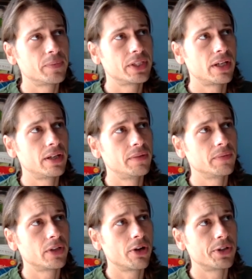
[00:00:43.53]

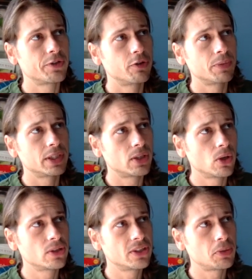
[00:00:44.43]
sun goes from the
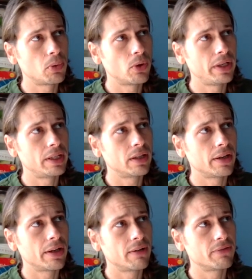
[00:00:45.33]
solstice point
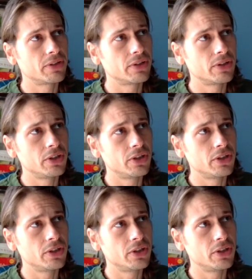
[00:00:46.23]
of the,